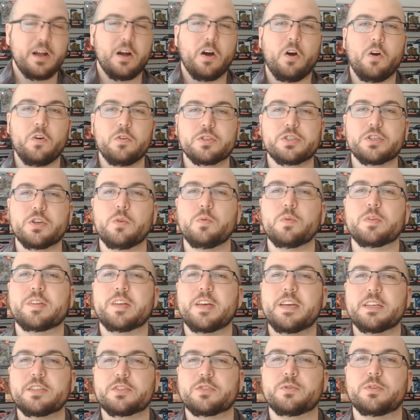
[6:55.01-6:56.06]
Also, with the
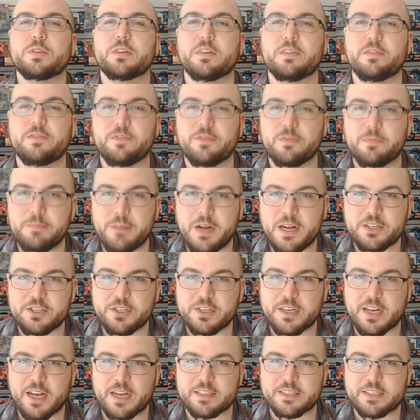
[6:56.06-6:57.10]
history of
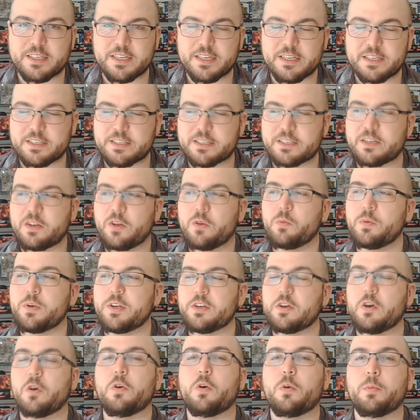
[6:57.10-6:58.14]
Magic as it is, we
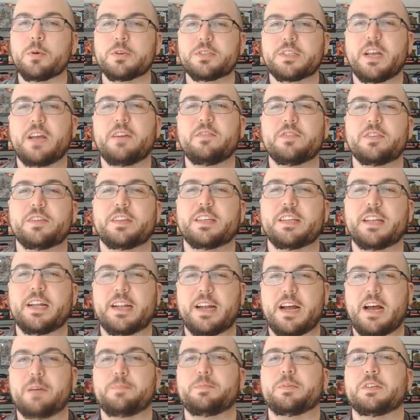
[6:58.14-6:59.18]
know almost everything that
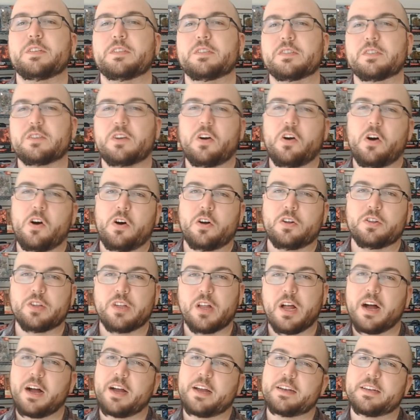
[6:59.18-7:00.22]
happens
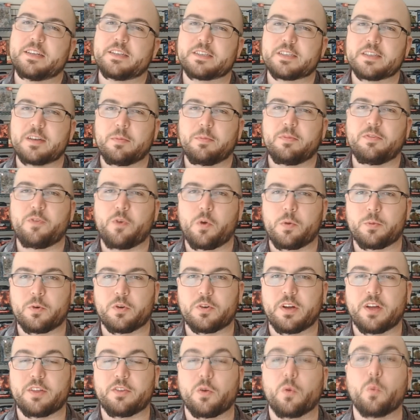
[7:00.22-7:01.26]
online in some form or
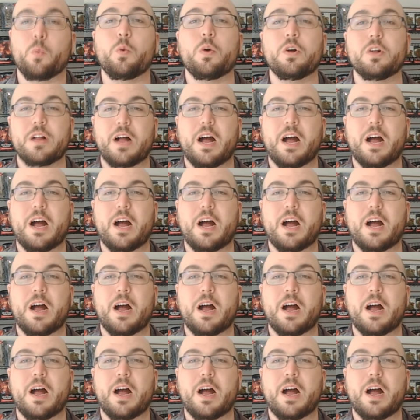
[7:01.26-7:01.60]
another will